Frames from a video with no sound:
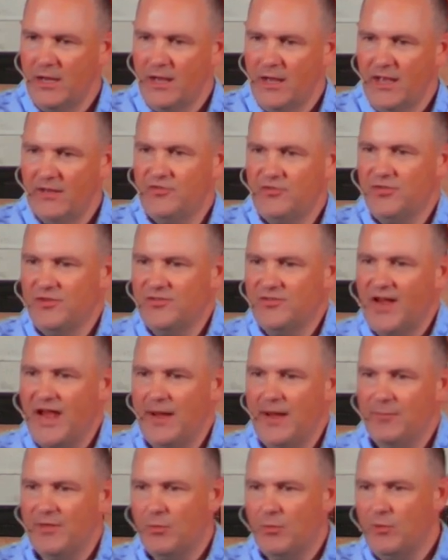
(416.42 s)
That's the
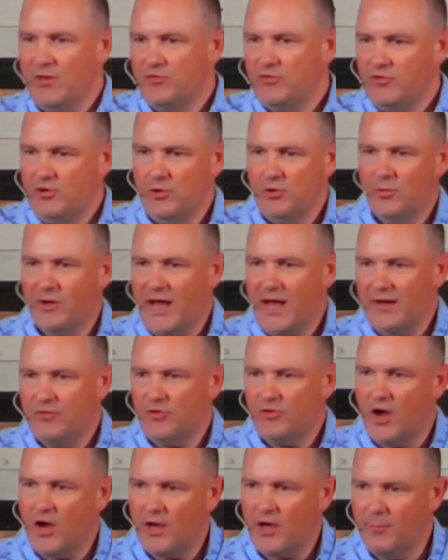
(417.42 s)
time that we, you and I
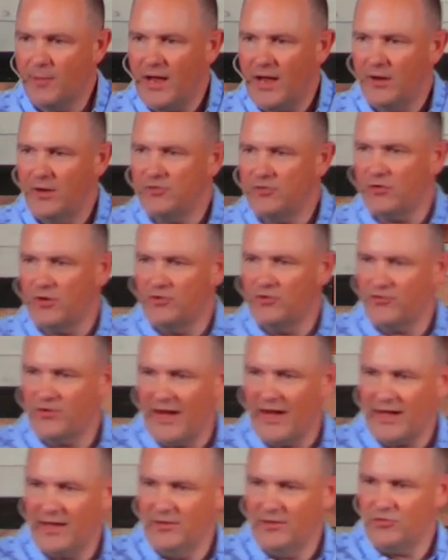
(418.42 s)
talk about. It's our
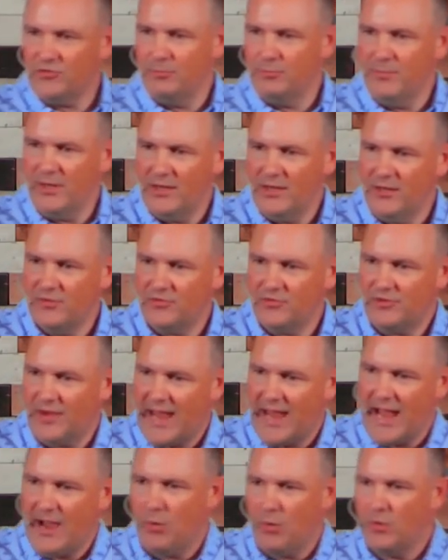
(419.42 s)
seconds, minutes,
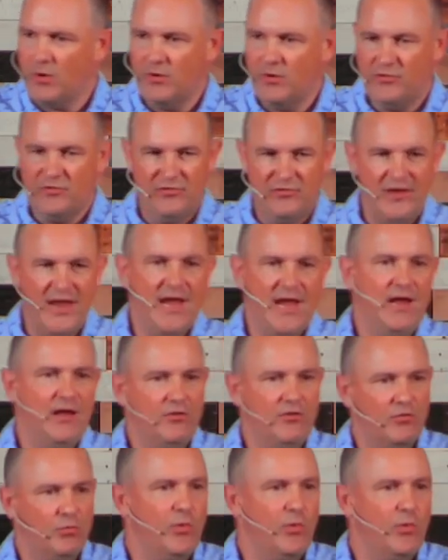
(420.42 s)
hours, days,